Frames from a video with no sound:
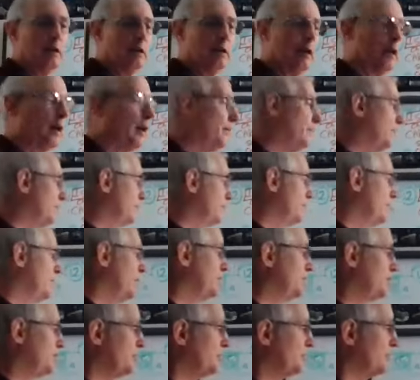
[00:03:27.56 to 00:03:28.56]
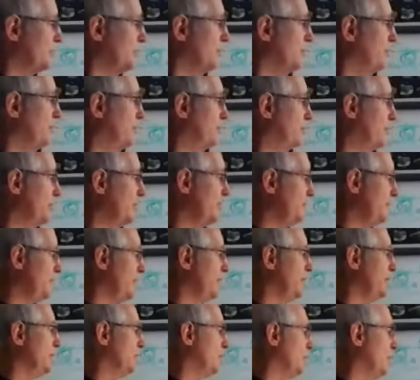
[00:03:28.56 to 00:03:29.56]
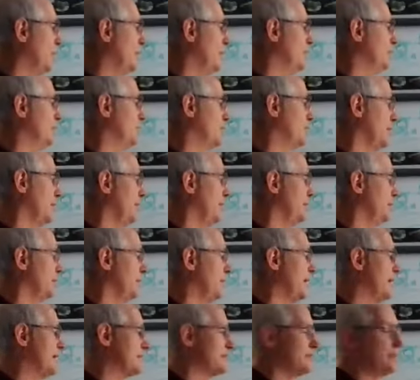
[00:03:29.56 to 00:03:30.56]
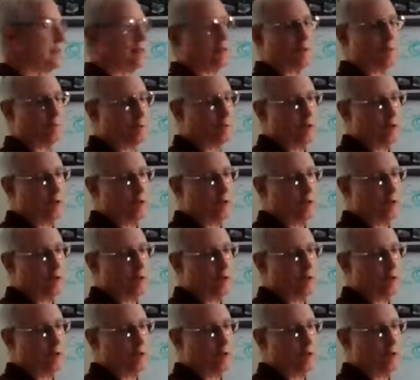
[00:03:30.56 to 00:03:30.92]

Yeah, it's just an abbreviated way of saying masses